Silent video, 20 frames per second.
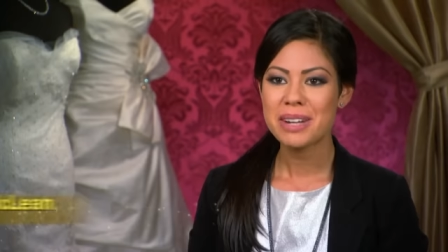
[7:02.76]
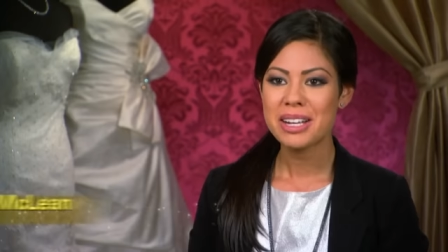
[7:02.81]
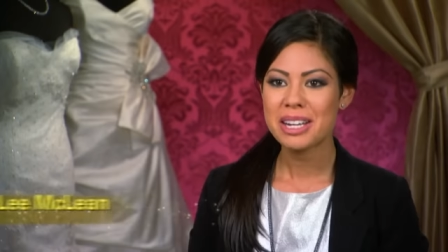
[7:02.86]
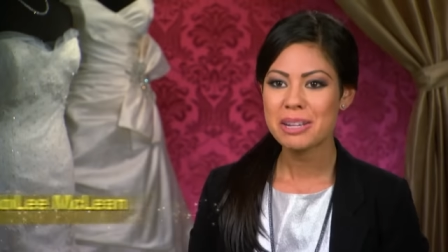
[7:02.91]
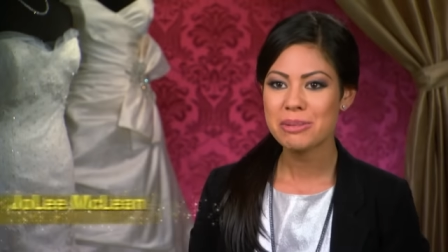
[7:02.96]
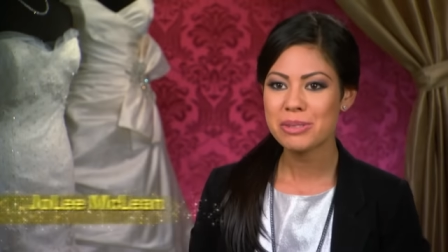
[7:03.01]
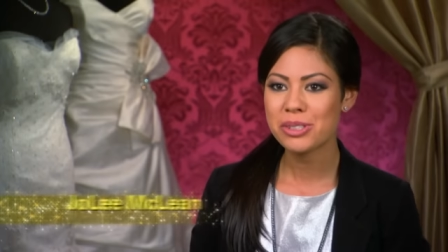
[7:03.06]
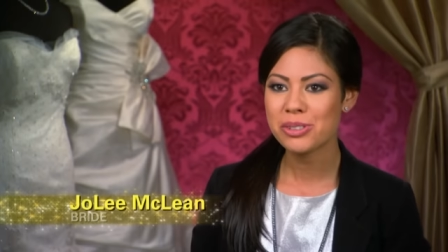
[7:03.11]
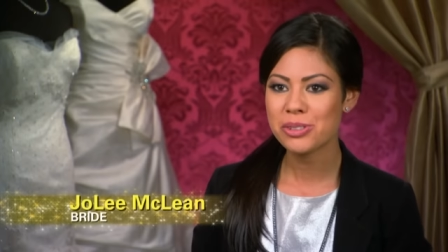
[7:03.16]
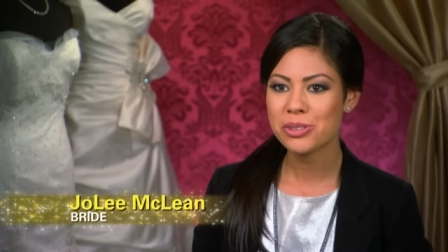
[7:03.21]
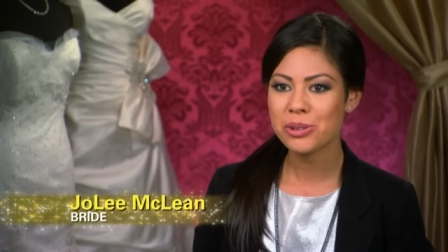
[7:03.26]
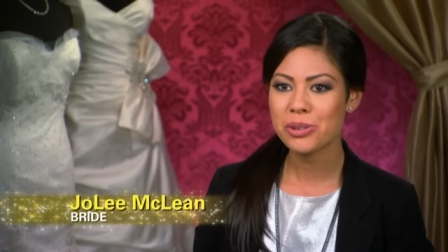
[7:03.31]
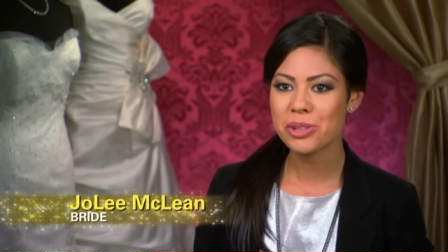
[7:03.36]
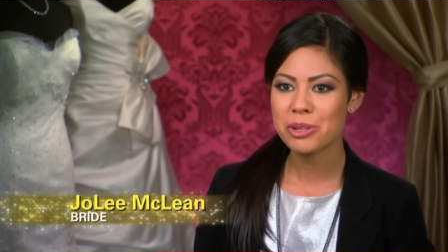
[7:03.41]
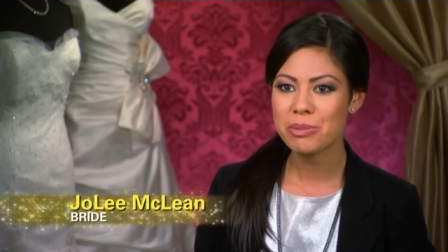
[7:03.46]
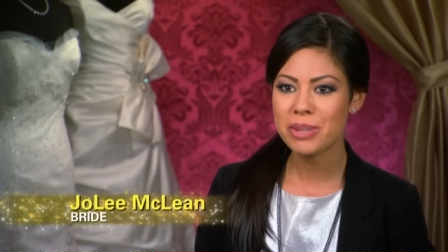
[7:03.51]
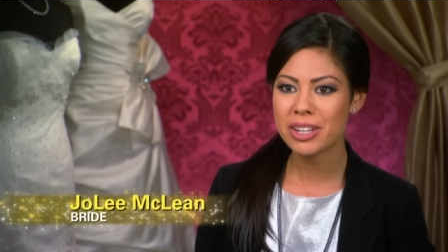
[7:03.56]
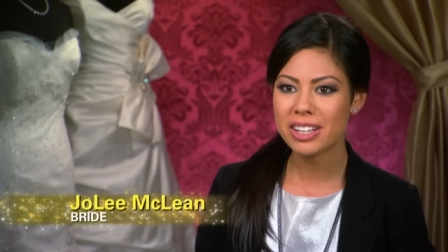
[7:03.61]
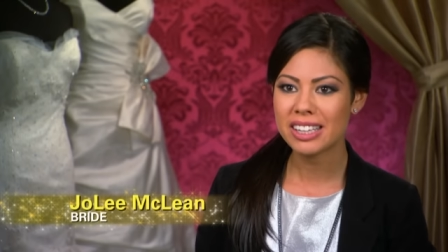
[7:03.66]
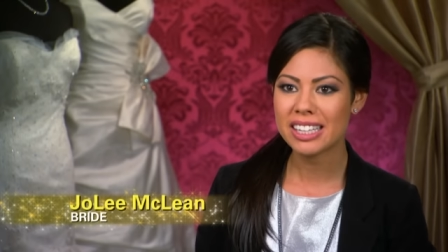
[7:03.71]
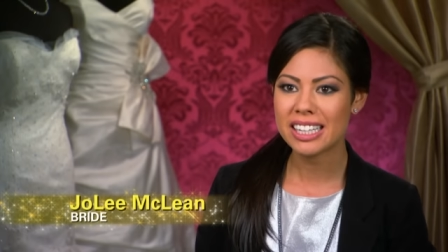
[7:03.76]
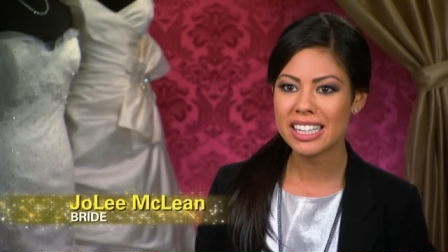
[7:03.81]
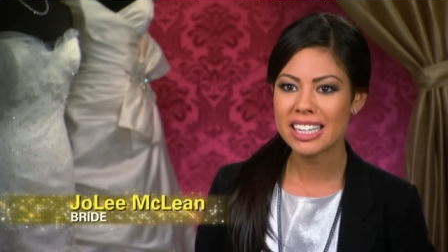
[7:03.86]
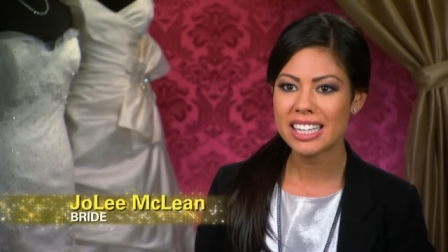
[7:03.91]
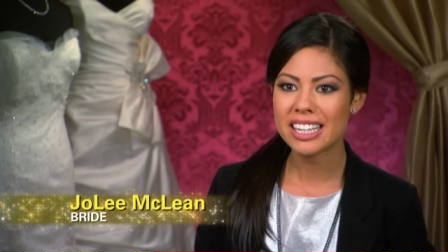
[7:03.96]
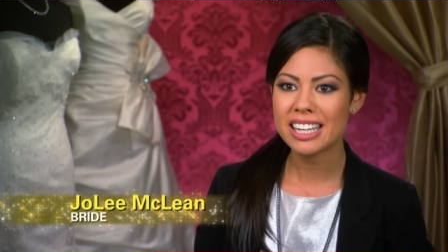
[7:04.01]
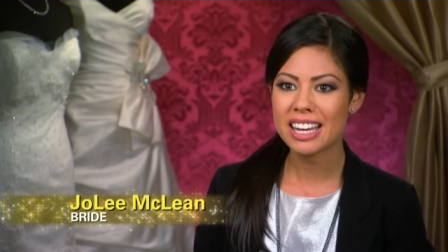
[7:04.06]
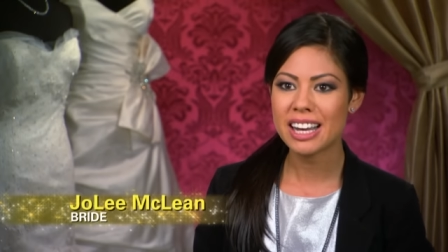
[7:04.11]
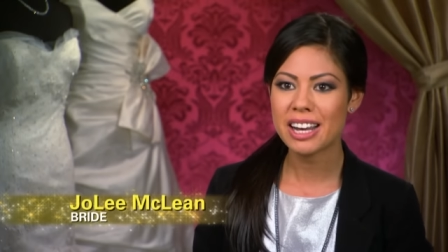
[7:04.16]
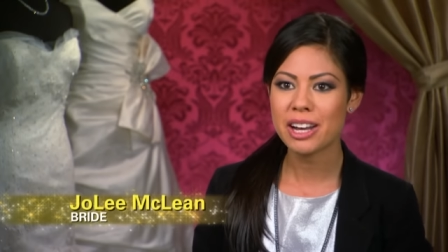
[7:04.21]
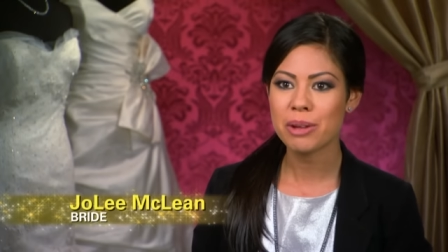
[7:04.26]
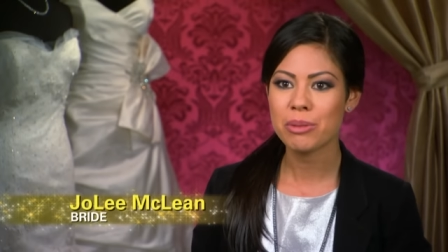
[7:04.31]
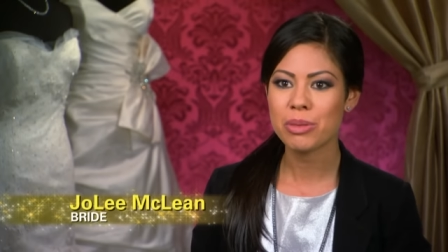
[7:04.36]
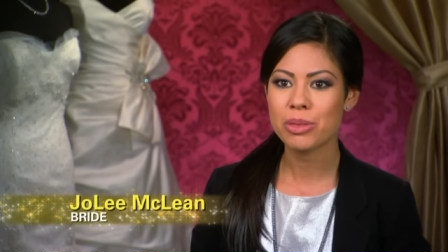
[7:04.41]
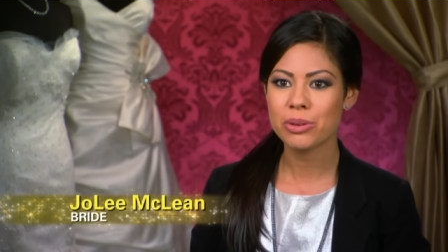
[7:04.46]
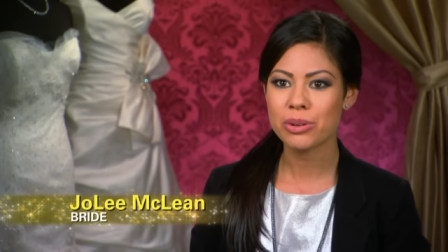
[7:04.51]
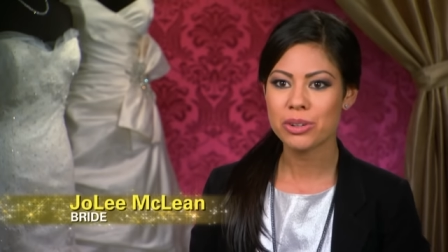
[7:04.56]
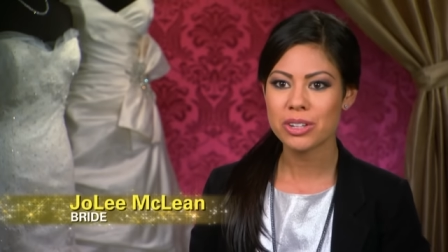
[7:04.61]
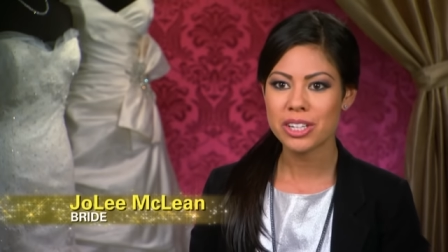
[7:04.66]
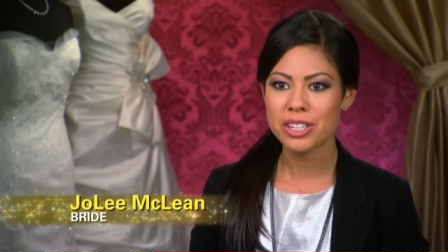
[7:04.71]
My name is Jolie McLean.
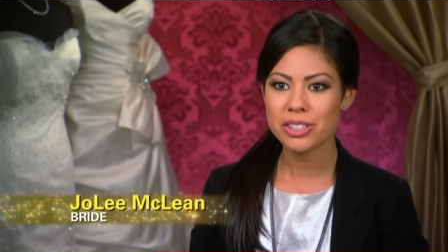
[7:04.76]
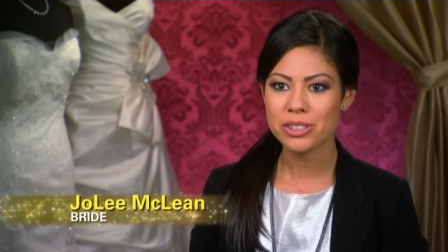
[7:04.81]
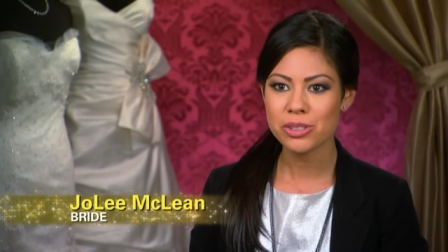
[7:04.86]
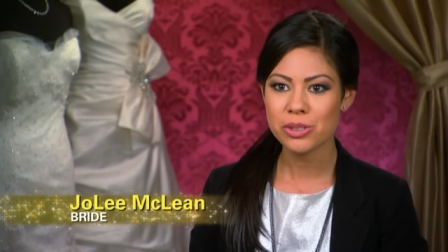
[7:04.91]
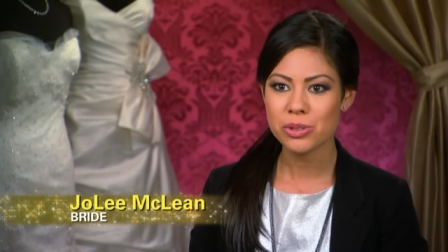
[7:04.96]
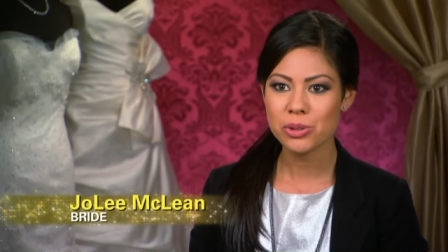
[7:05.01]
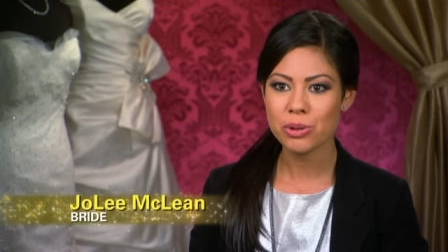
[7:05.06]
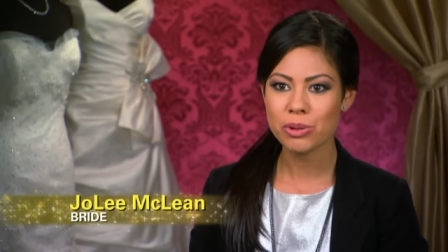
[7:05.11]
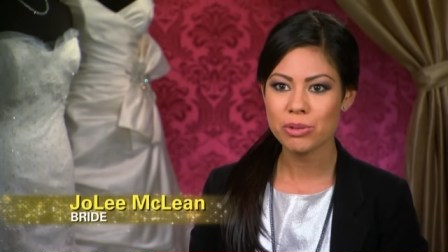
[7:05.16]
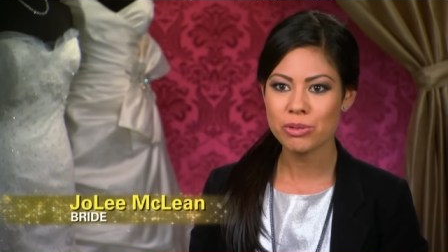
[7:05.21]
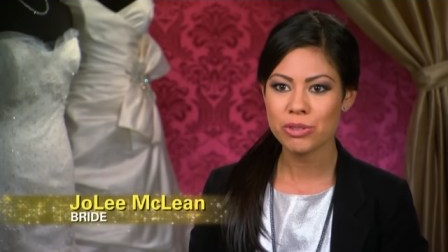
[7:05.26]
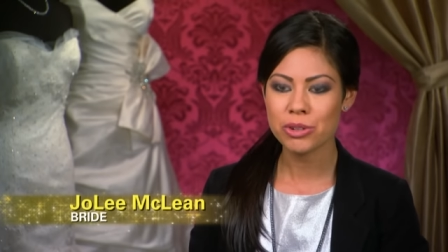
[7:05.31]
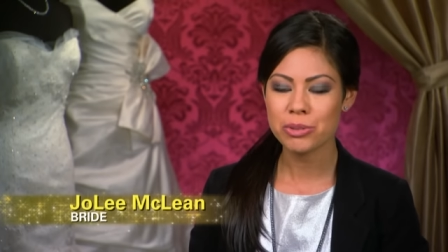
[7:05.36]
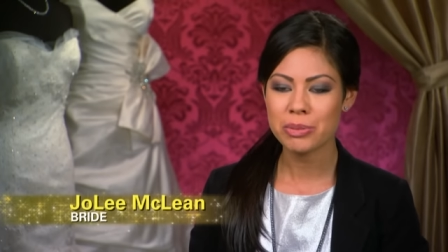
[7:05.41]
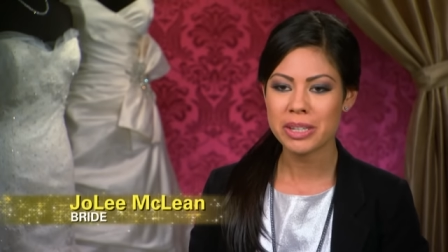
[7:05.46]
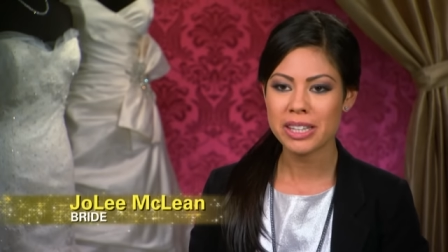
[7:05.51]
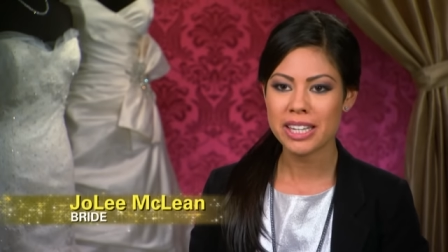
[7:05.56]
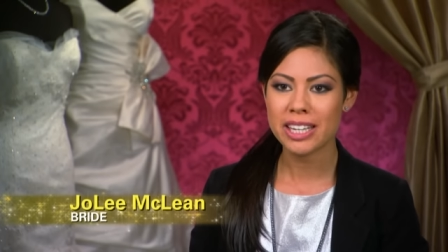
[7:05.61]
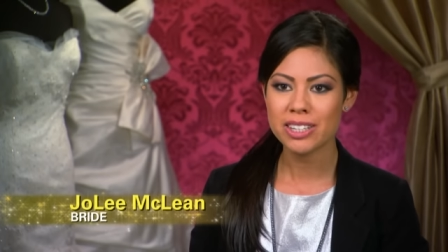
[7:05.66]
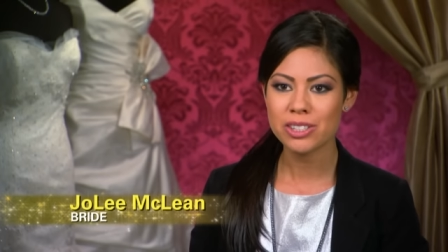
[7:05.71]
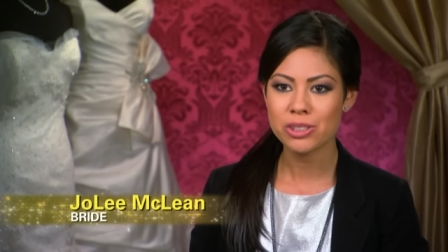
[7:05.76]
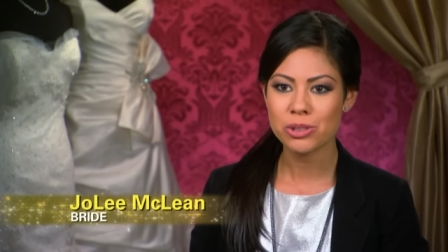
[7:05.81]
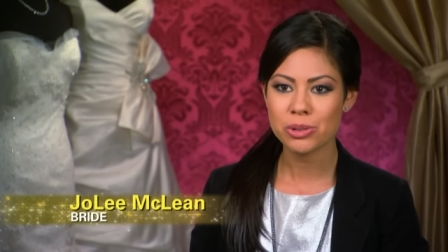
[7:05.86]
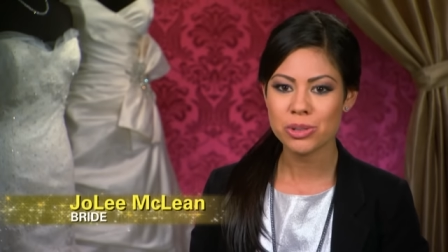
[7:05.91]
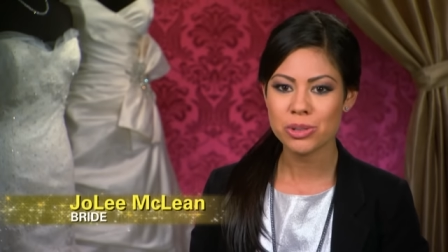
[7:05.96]
I'm thirty years old from Atlanta,